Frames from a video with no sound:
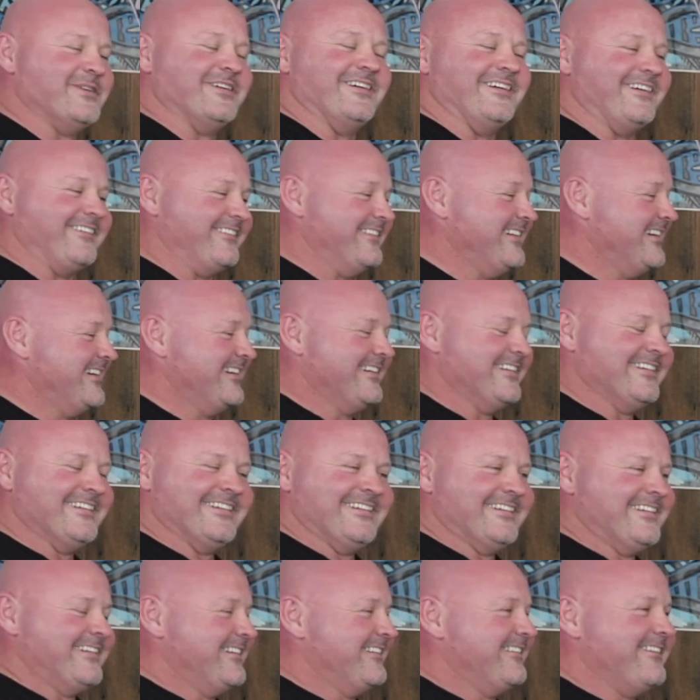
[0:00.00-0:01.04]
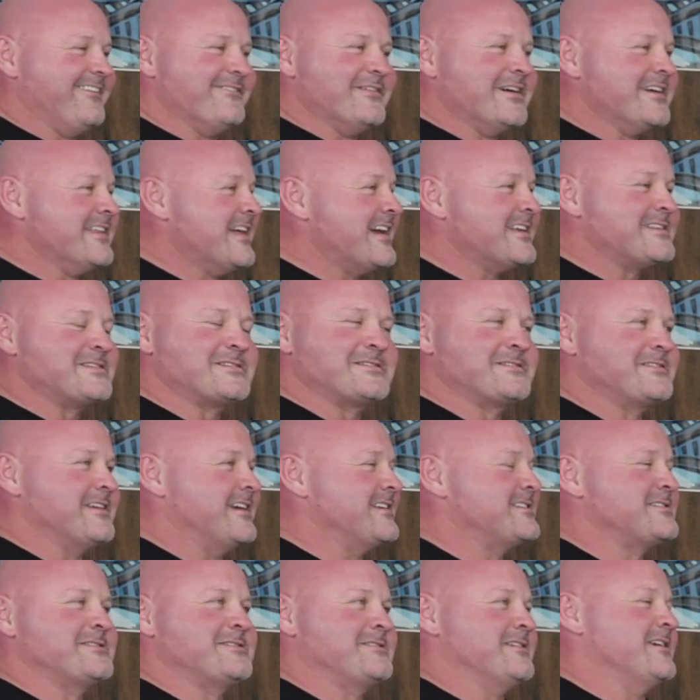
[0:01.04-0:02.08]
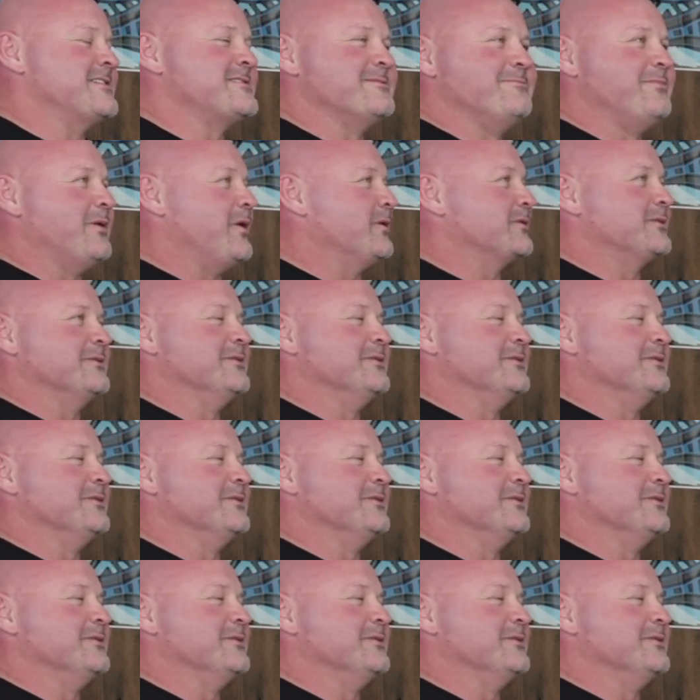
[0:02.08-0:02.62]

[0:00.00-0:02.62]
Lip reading: Well, I mean, that's a bolt